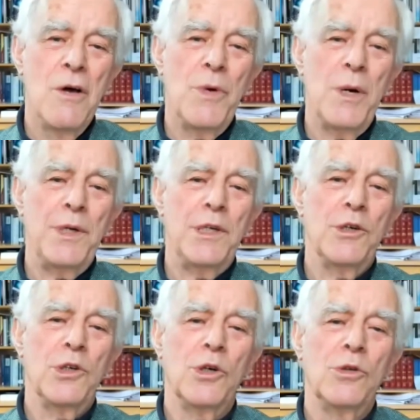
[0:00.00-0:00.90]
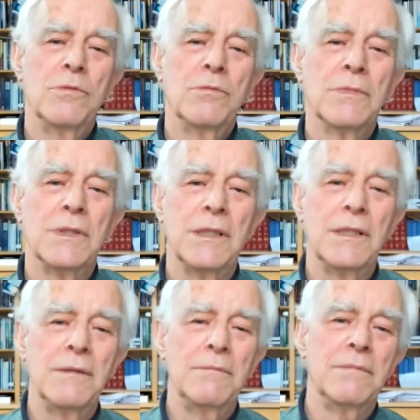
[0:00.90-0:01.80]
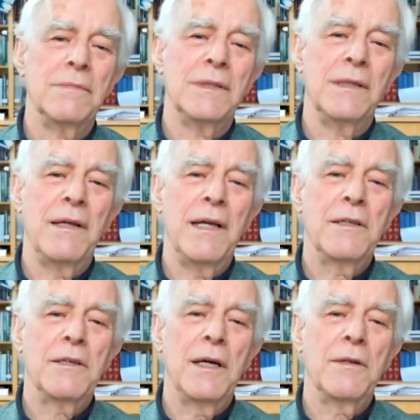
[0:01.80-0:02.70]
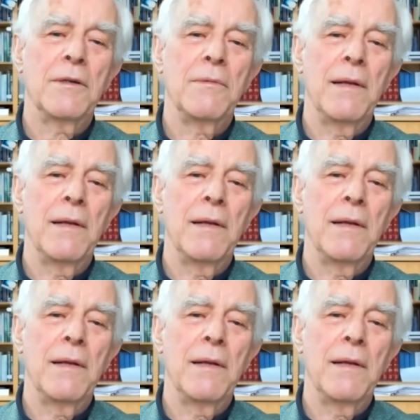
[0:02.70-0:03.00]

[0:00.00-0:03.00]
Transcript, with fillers: Maybe we don't know. Uh, it, it,